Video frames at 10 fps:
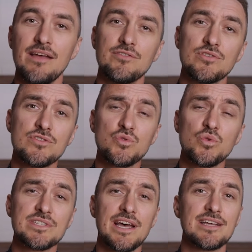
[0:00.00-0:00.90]
If your
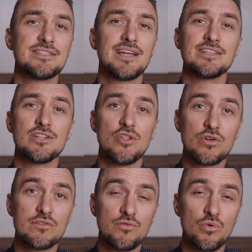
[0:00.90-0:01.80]
stool test has
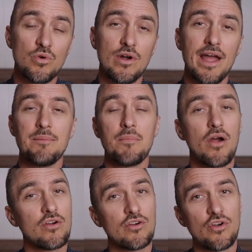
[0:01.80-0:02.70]
looked for a
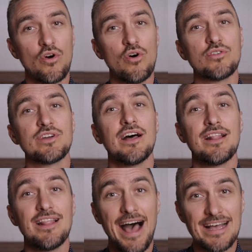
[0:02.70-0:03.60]
marker called
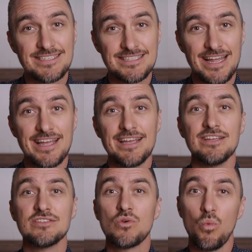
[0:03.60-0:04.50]

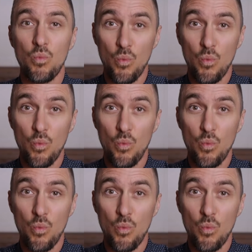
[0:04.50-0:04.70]
elastase